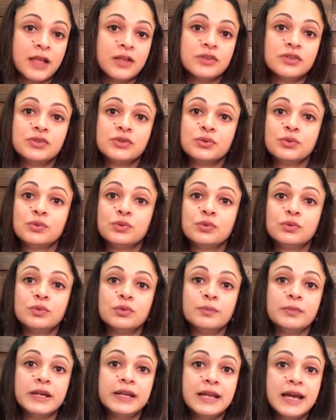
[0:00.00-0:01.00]
So,
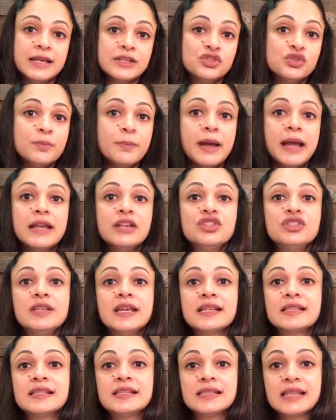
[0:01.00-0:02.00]
it has to match the
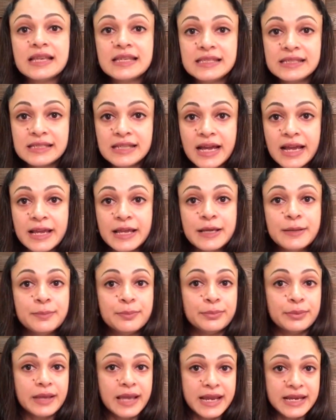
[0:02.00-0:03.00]
exercise
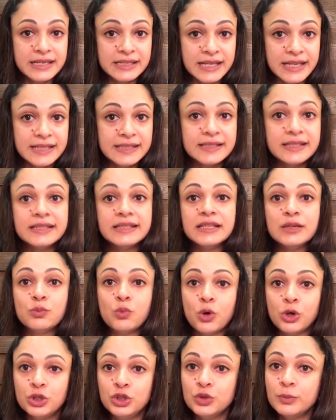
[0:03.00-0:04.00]
type, intensity,
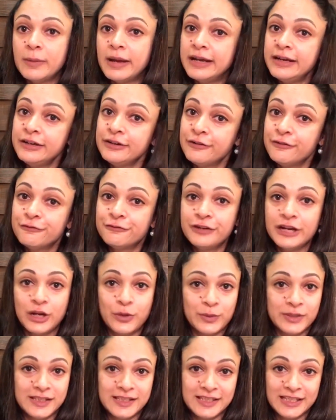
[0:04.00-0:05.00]
volume, and
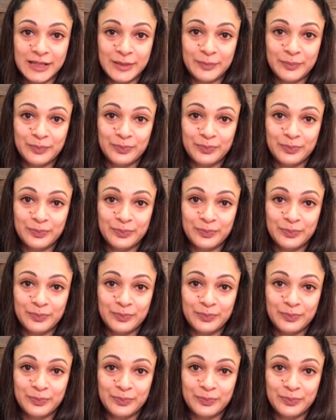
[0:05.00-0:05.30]
frequency.